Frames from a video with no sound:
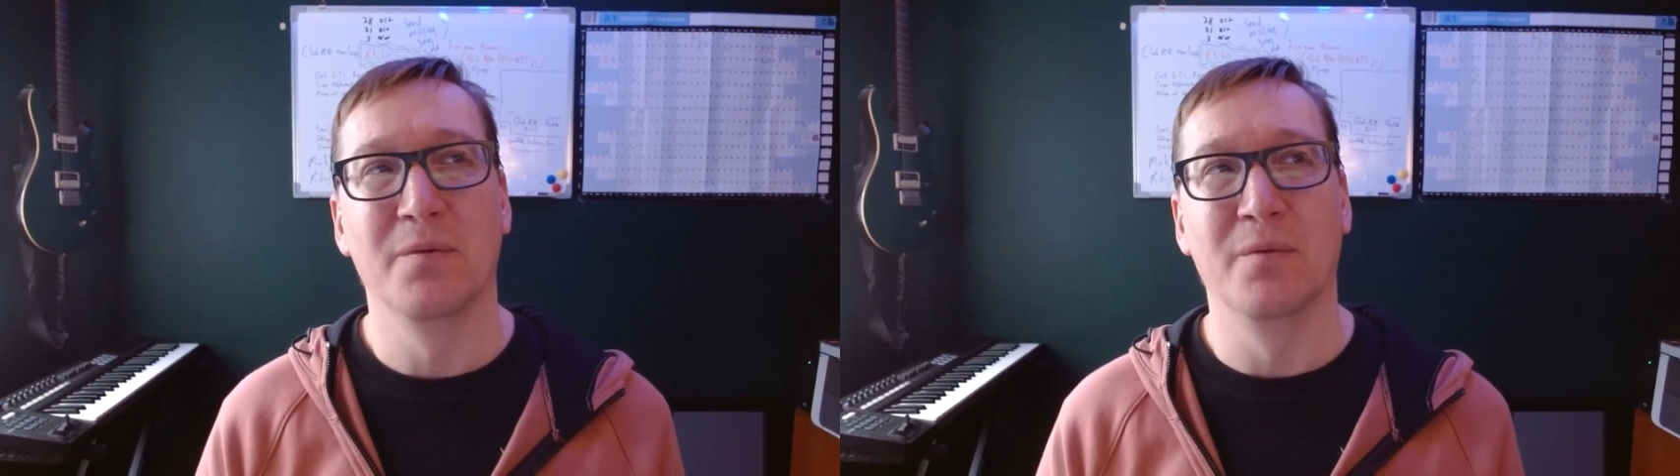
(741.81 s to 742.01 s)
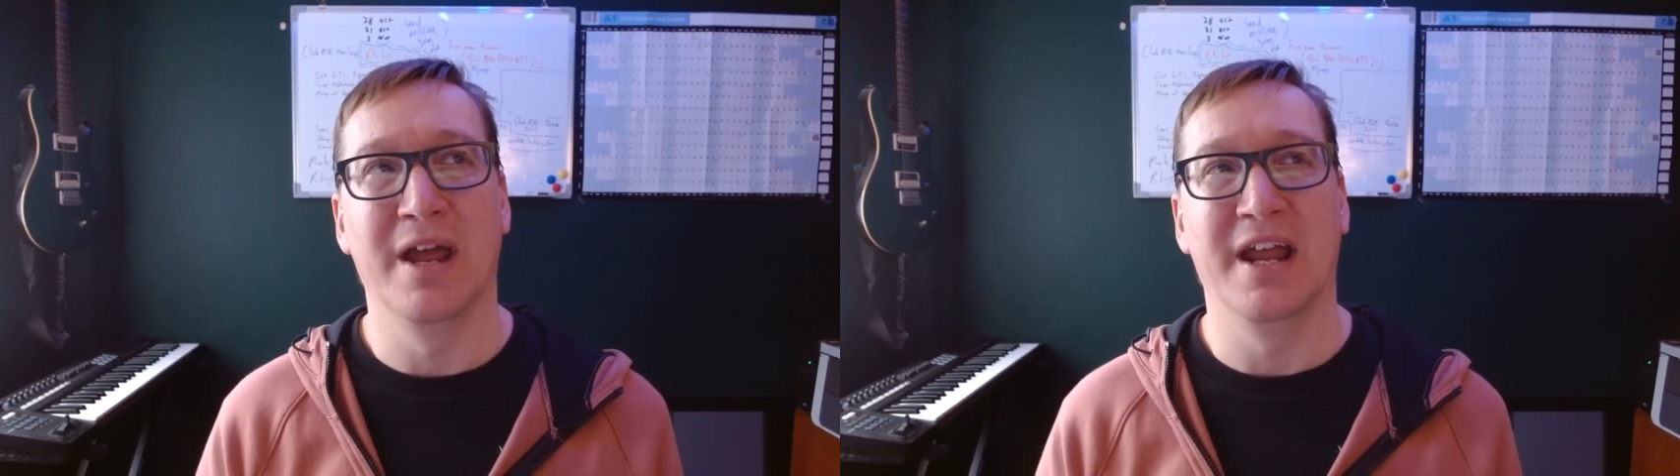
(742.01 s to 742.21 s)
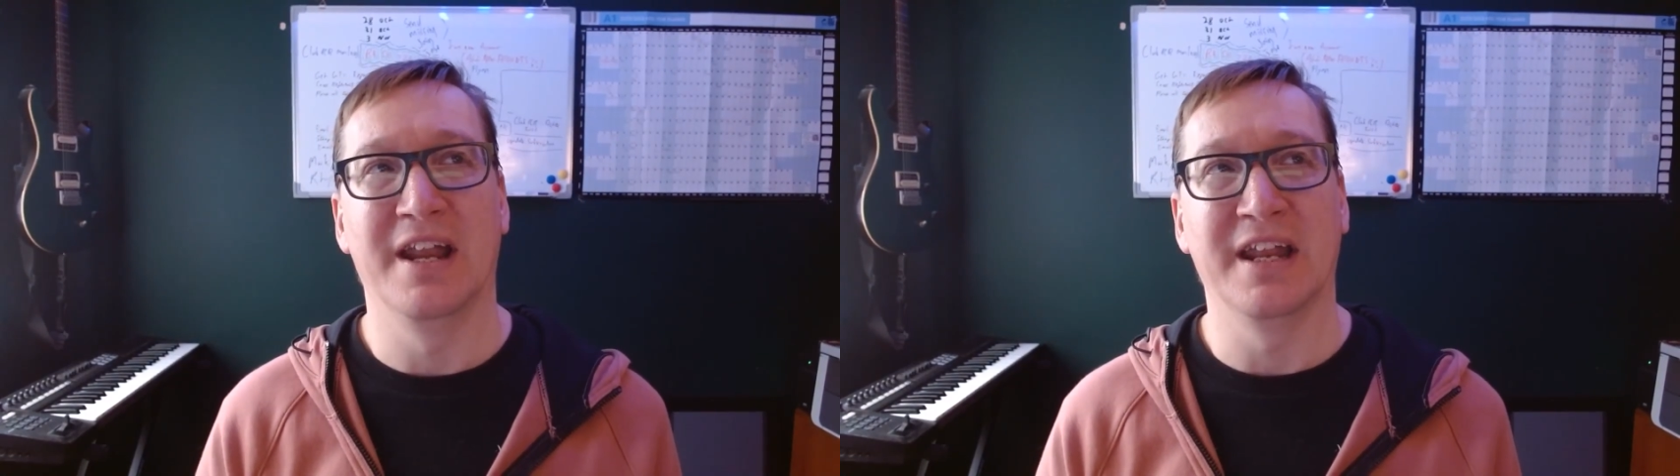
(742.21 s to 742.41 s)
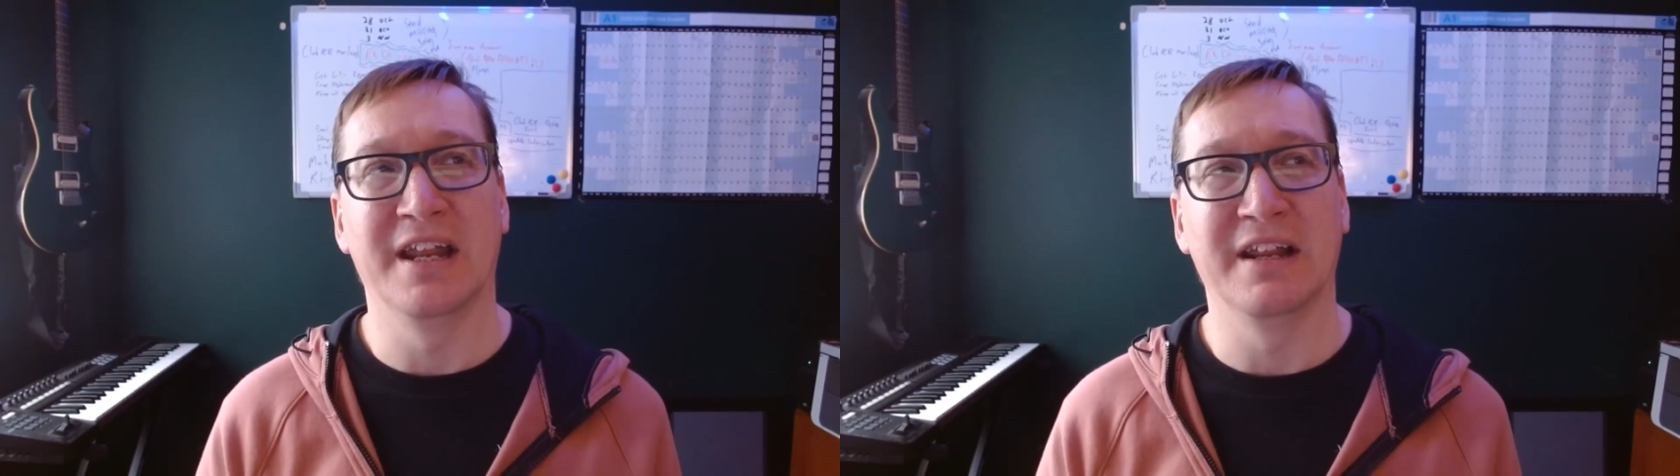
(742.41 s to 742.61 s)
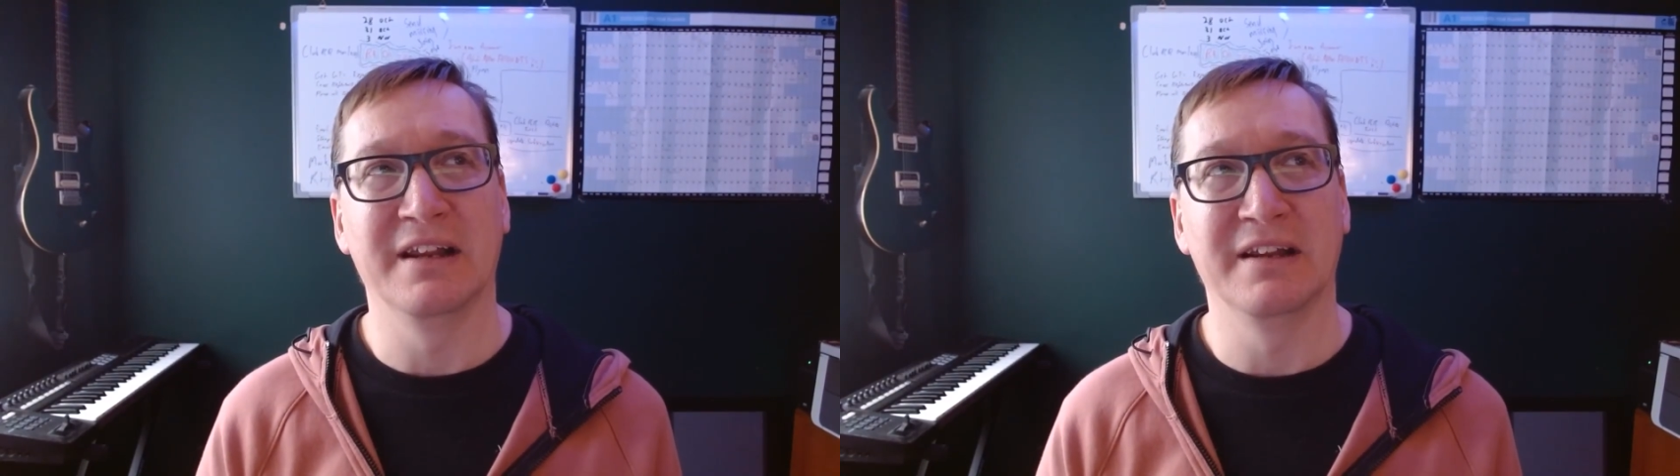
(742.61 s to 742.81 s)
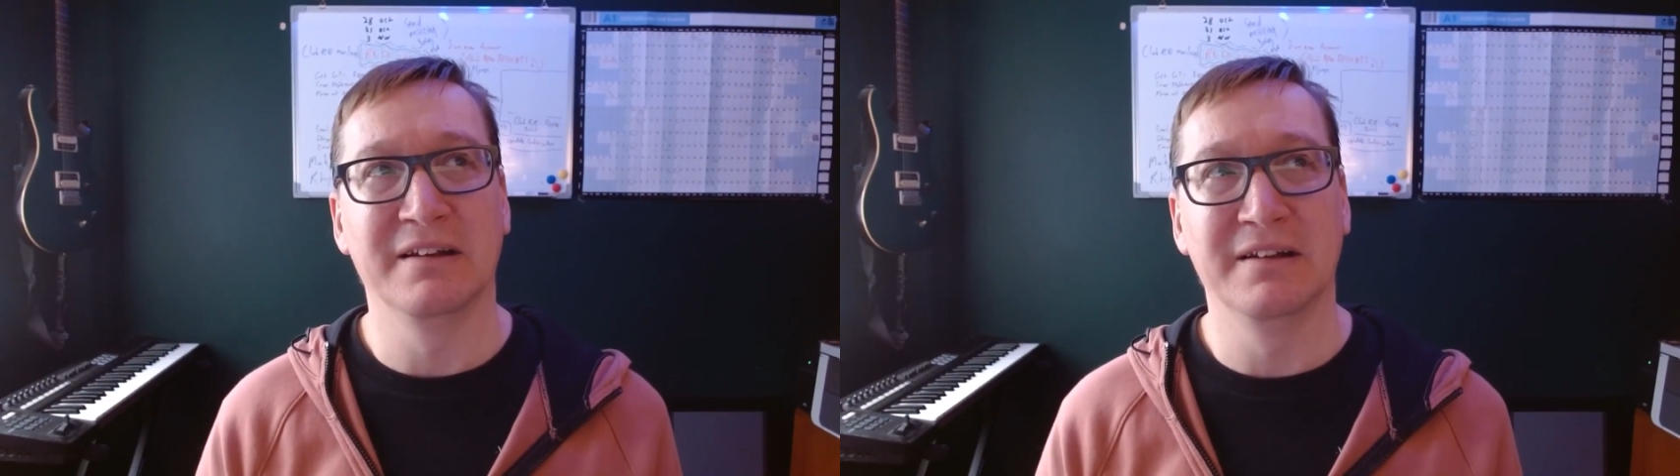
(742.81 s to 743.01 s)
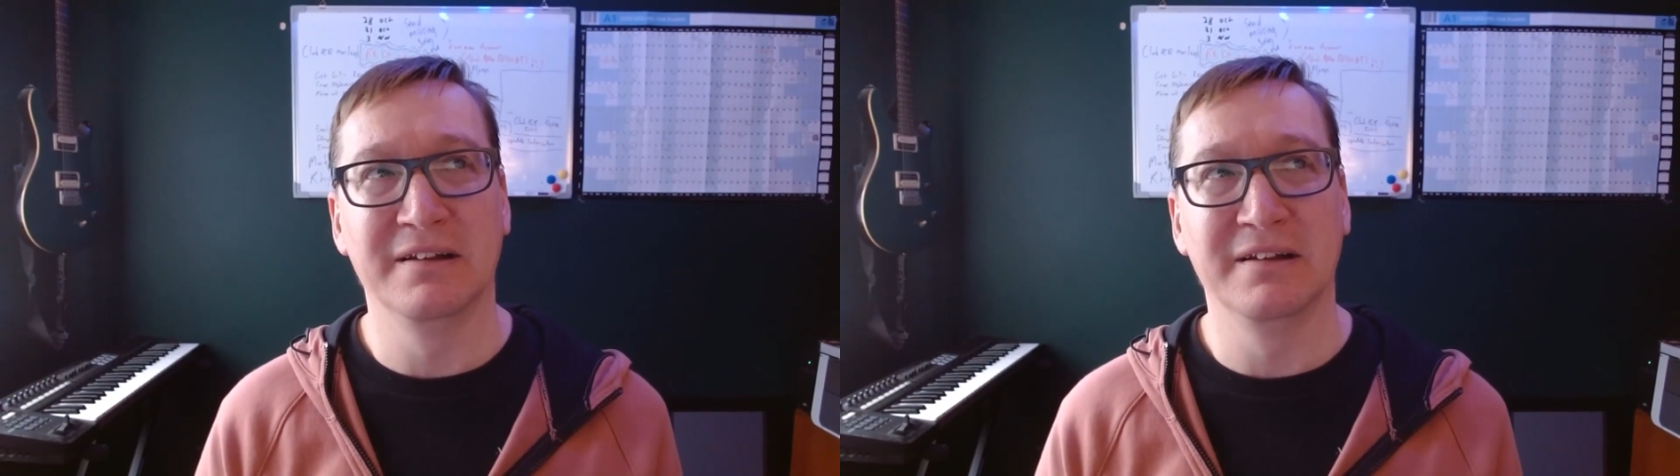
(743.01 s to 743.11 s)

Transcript: We're heading